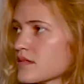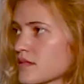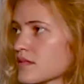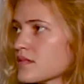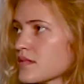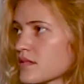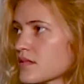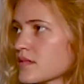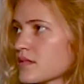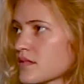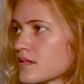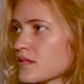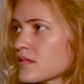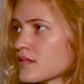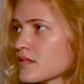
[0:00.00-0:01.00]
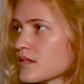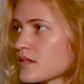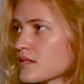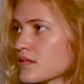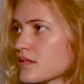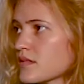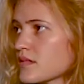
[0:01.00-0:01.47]

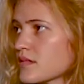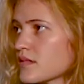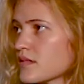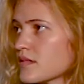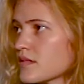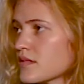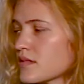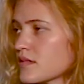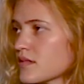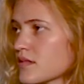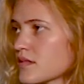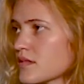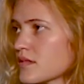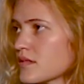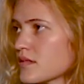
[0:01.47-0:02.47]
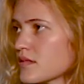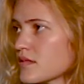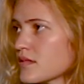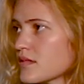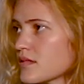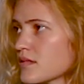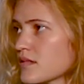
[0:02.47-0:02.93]

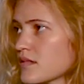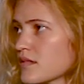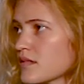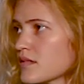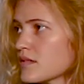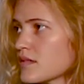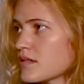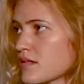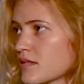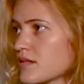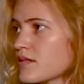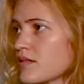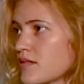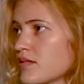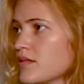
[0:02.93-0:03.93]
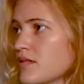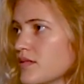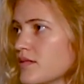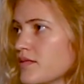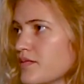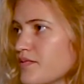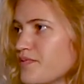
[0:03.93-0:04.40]

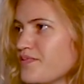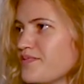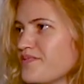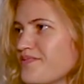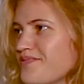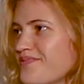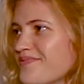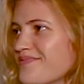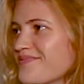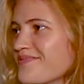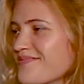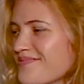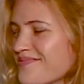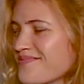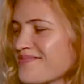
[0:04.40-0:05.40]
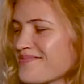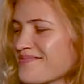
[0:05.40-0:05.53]
[no speech]